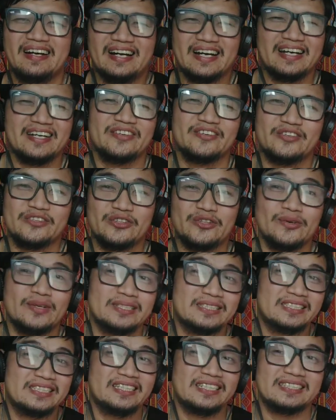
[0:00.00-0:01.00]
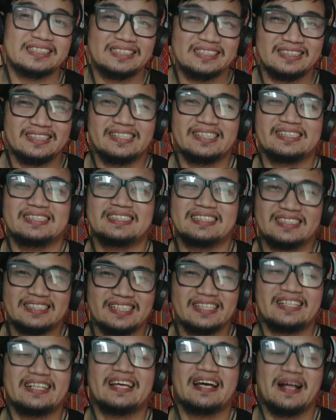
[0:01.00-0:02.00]
I enjoy to watch this. Yes,
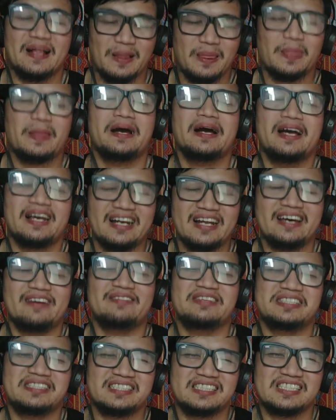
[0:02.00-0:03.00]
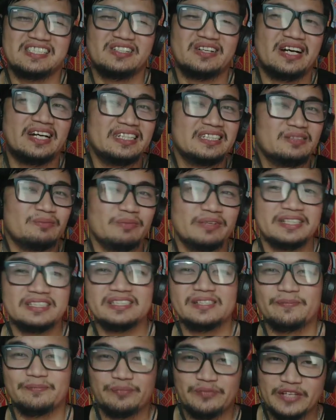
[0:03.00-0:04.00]
and I love it. So guys, please
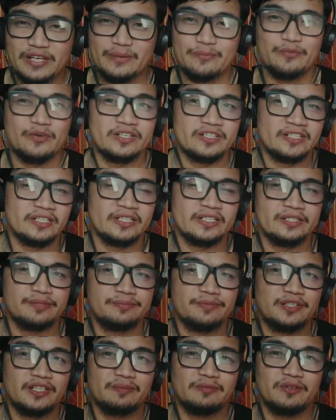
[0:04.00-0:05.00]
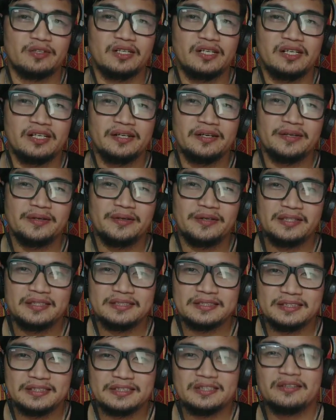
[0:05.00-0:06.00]
keep watching this beautiful
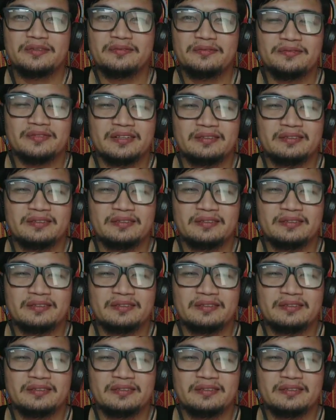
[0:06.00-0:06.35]
song.